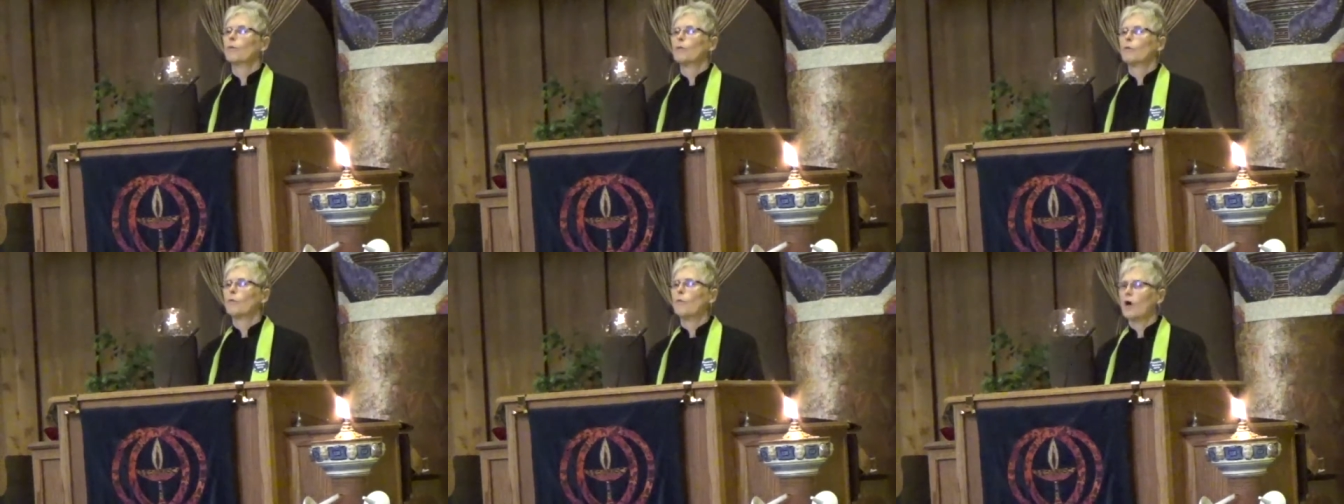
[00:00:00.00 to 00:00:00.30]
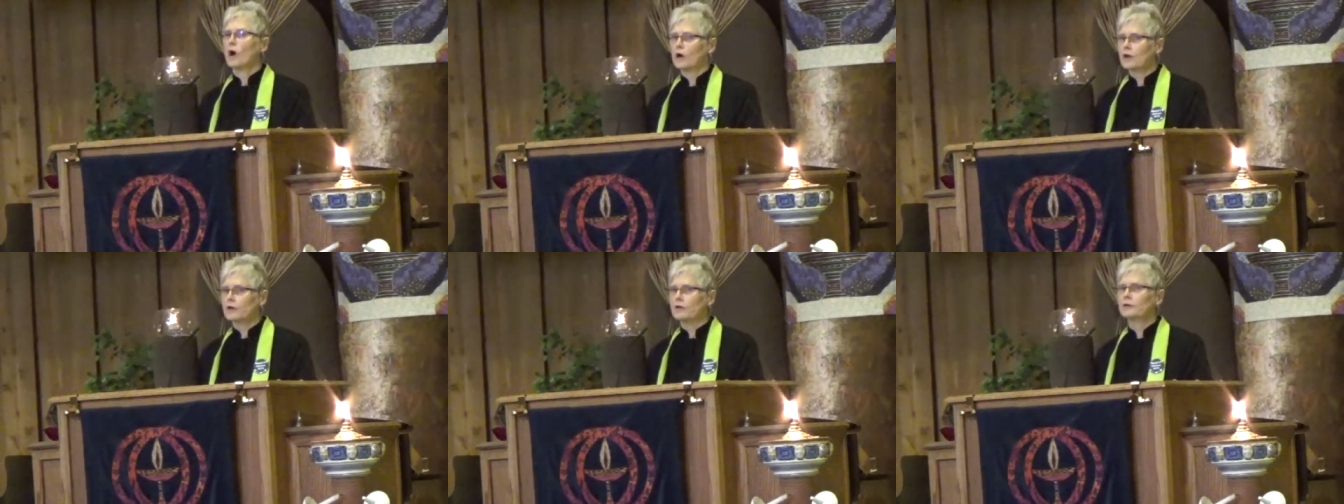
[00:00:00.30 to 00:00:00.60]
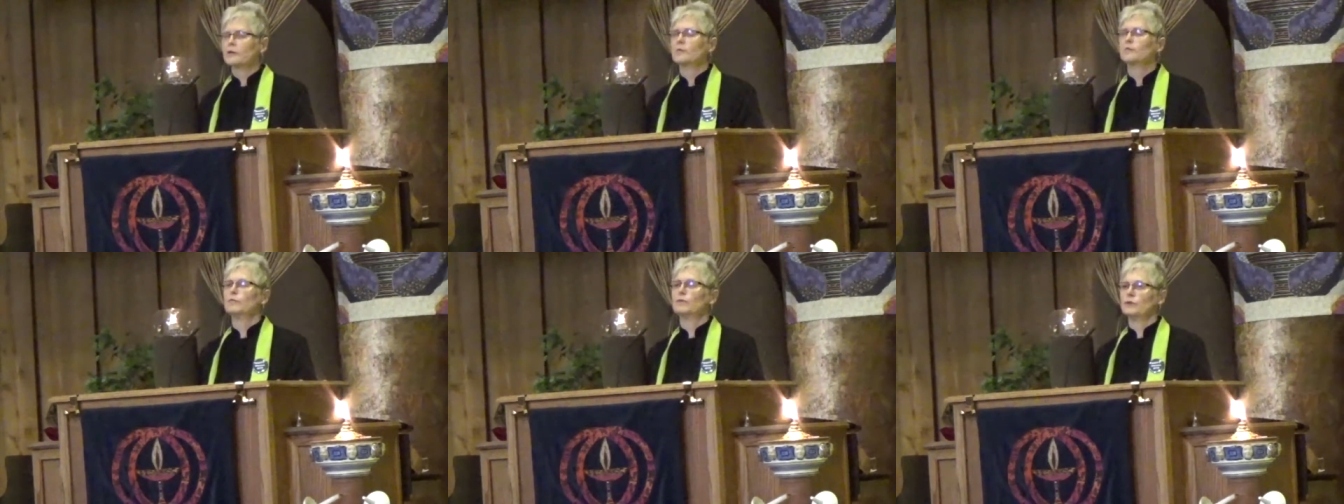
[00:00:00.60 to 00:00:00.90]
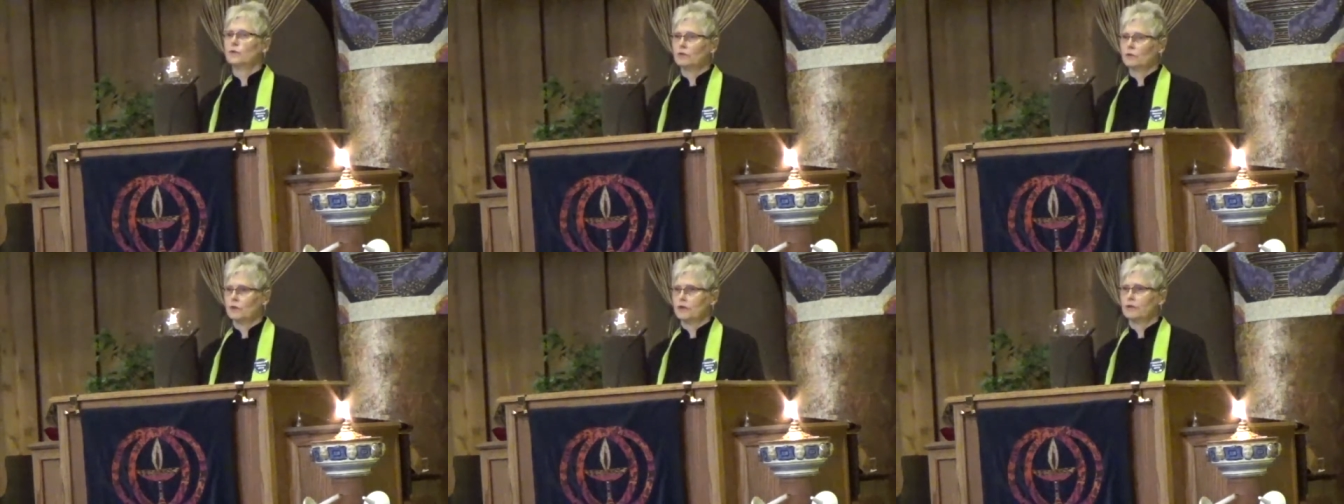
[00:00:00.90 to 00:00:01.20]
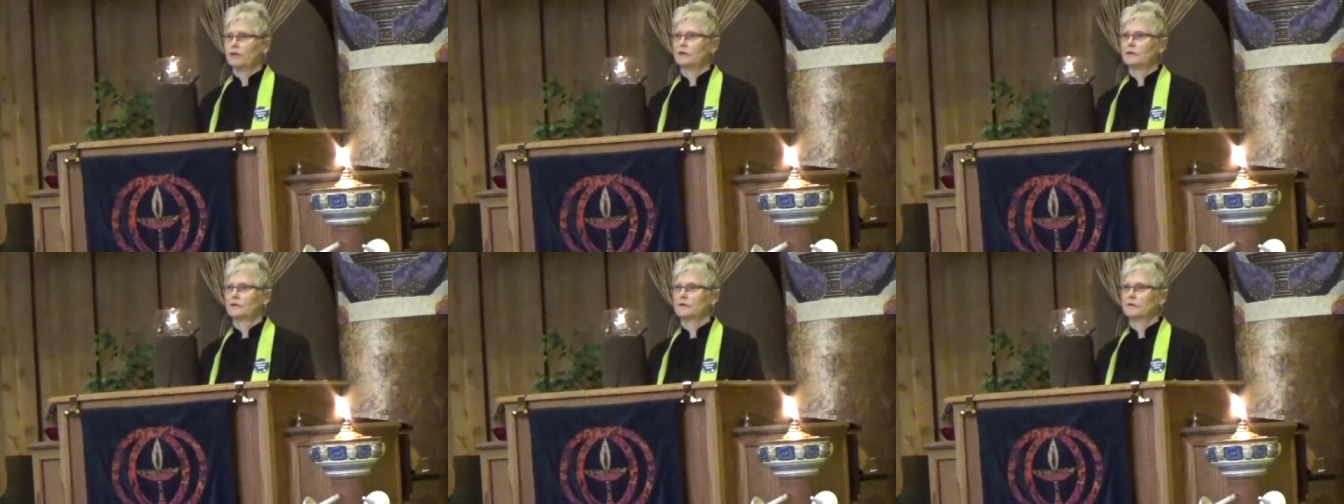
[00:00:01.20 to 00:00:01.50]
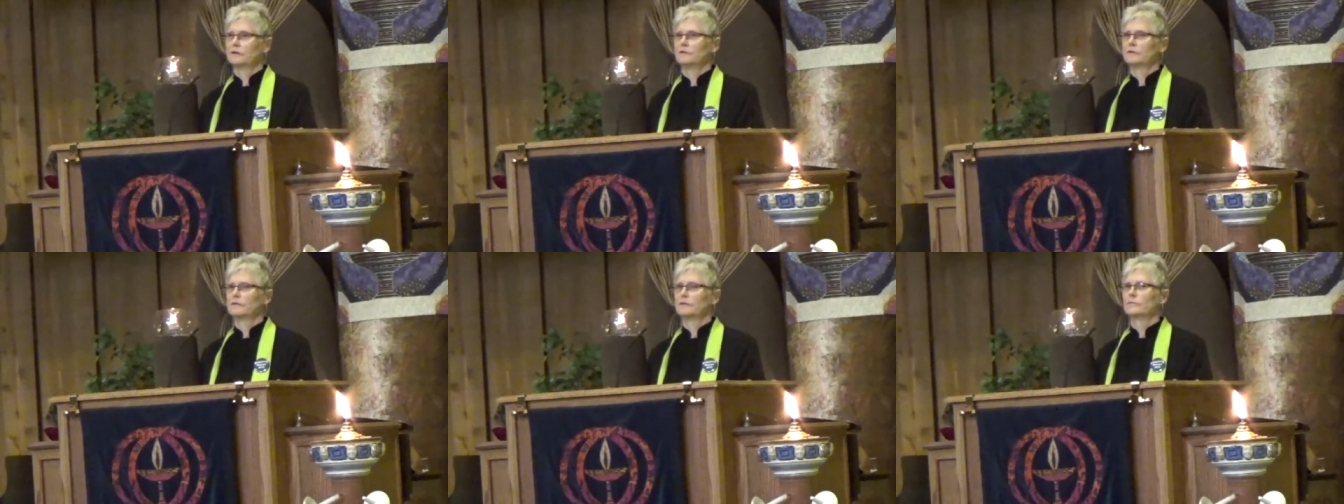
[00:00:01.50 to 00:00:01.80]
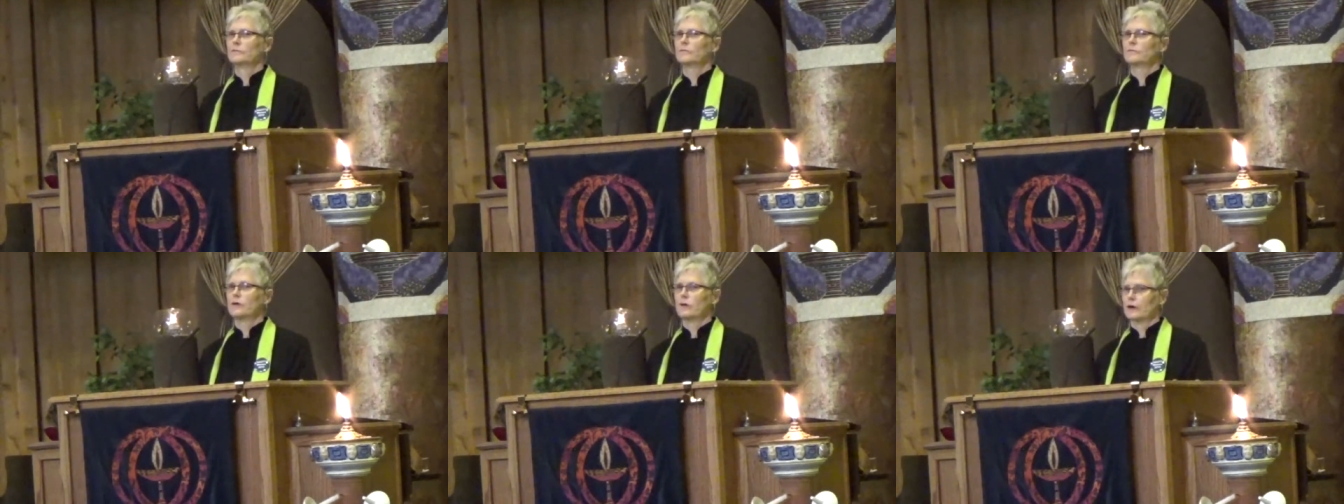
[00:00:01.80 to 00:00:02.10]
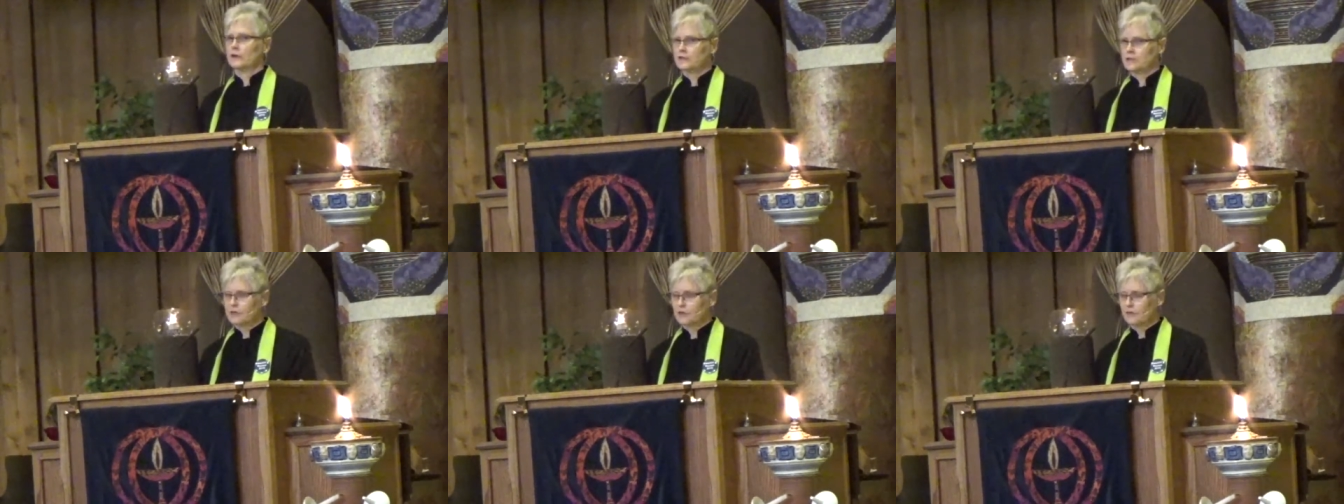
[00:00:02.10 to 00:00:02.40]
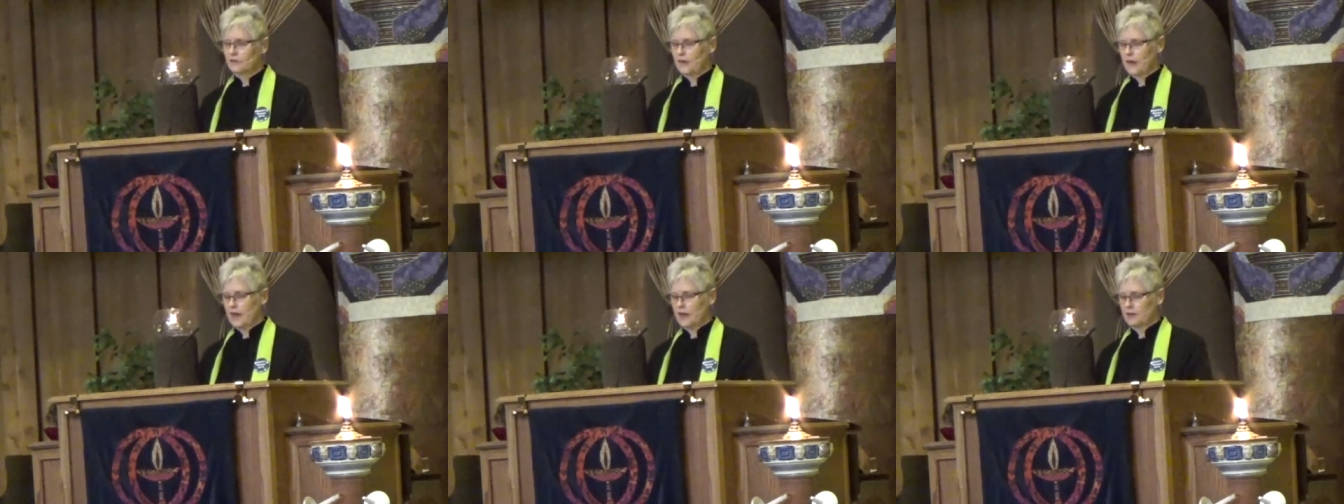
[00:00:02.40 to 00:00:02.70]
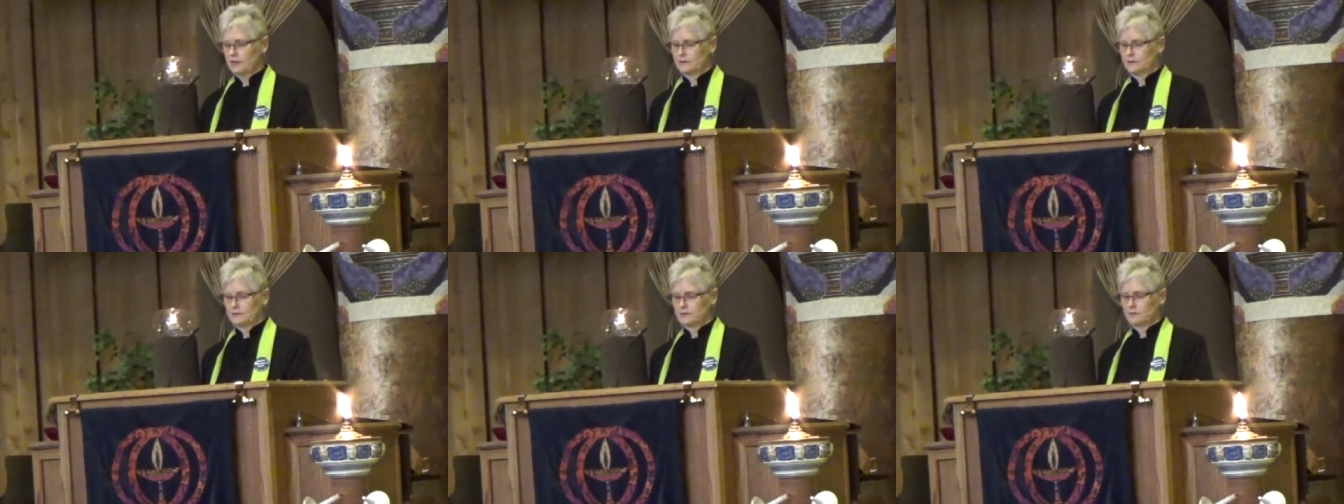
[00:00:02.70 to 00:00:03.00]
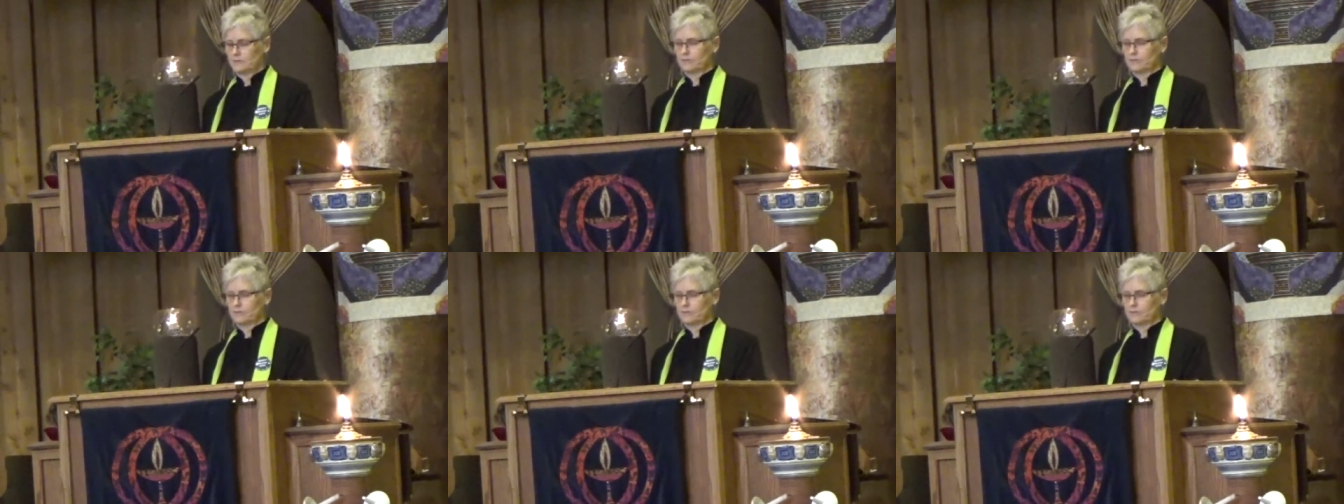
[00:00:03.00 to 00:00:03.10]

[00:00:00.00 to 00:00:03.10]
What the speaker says: Walk it in beauty until the end.